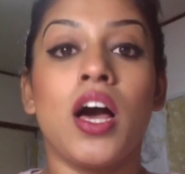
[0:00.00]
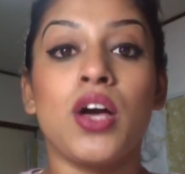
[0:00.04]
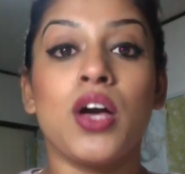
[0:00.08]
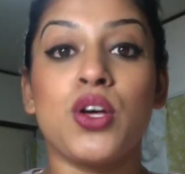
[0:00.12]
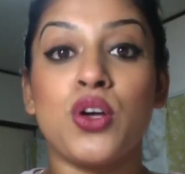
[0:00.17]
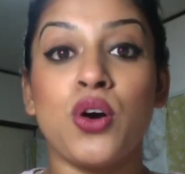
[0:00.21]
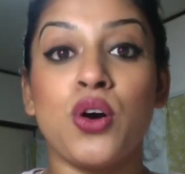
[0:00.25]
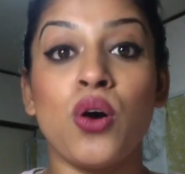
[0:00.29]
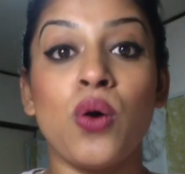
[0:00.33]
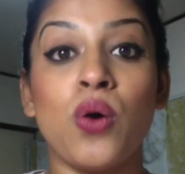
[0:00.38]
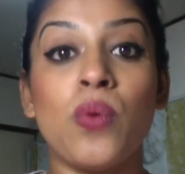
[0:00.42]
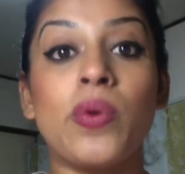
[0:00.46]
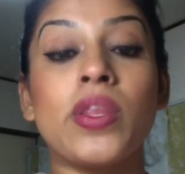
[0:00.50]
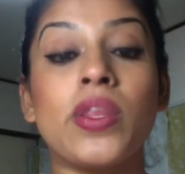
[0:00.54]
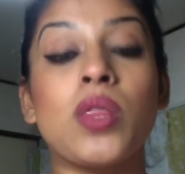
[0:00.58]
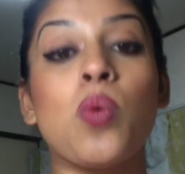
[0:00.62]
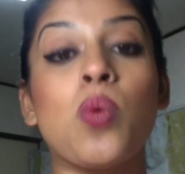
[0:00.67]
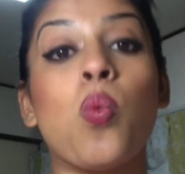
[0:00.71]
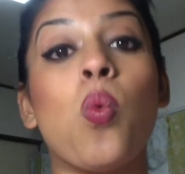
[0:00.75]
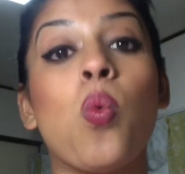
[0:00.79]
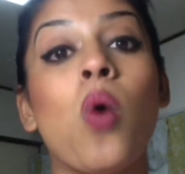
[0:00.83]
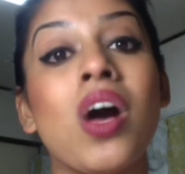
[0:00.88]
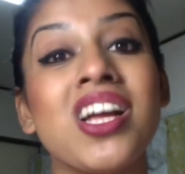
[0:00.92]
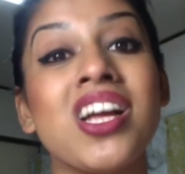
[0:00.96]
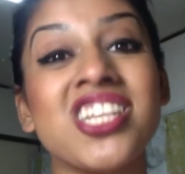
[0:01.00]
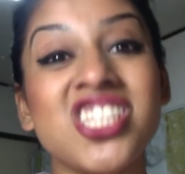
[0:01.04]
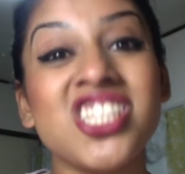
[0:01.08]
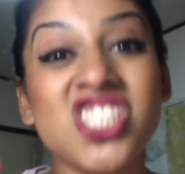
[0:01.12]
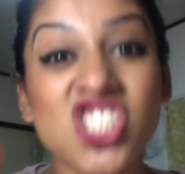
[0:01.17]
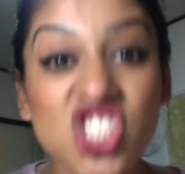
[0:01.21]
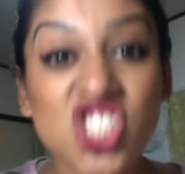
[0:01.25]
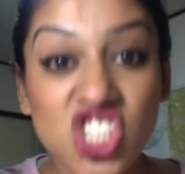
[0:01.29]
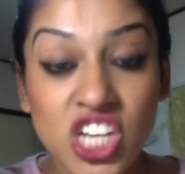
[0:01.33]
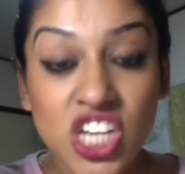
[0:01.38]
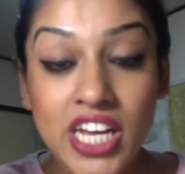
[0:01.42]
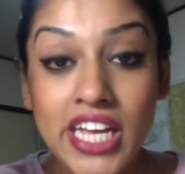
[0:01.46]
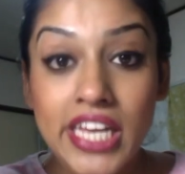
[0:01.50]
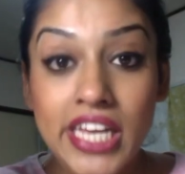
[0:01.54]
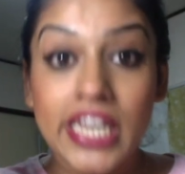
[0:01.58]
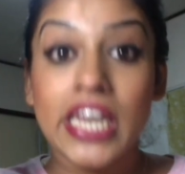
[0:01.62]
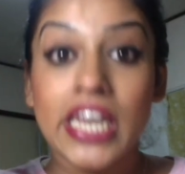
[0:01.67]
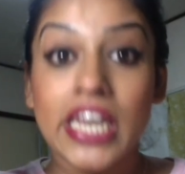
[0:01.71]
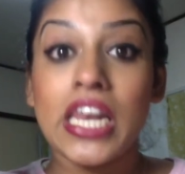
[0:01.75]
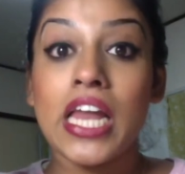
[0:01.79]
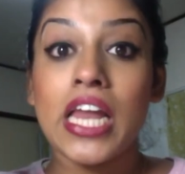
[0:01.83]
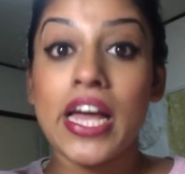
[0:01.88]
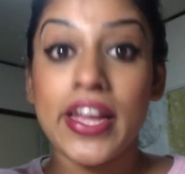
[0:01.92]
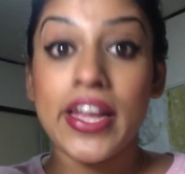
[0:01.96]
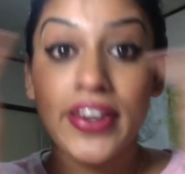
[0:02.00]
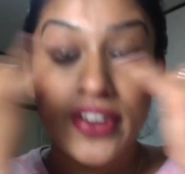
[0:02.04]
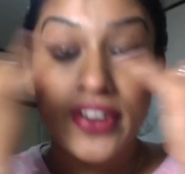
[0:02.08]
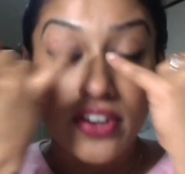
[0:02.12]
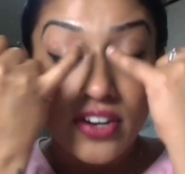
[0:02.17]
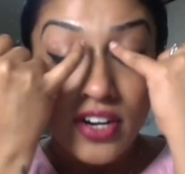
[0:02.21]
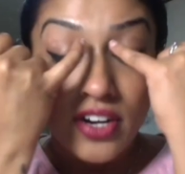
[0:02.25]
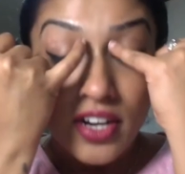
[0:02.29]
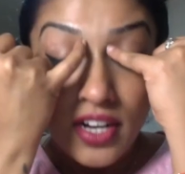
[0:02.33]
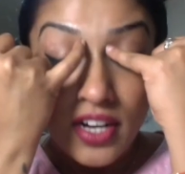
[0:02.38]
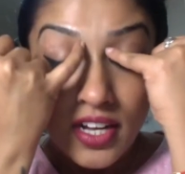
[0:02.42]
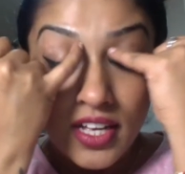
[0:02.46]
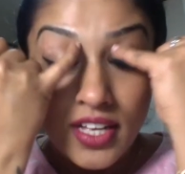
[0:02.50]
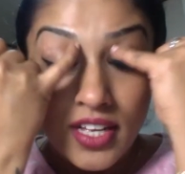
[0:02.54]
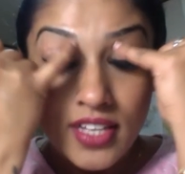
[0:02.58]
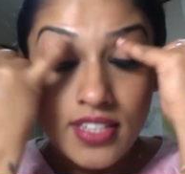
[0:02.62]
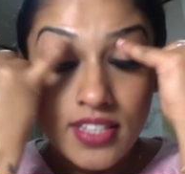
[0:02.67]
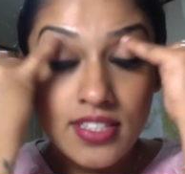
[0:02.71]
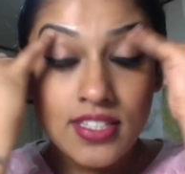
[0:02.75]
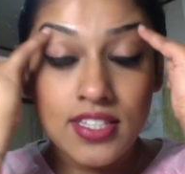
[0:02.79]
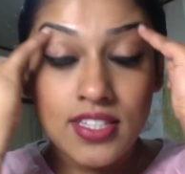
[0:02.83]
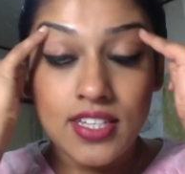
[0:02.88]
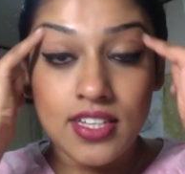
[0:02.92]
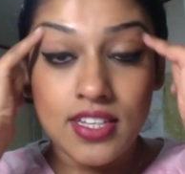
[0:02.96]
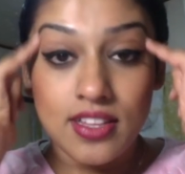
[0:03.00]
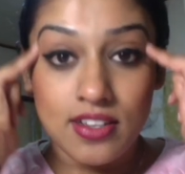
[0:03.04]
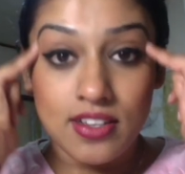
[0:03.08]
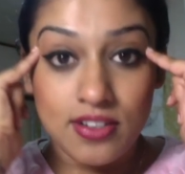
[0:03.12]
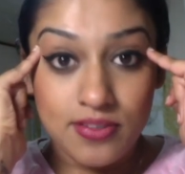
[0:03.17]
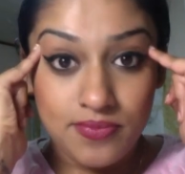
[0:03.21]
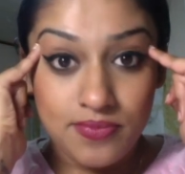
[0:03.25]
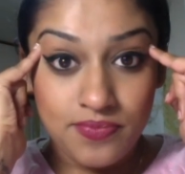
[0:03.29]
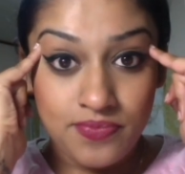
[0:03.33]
Go with 1 shade lighter concealer.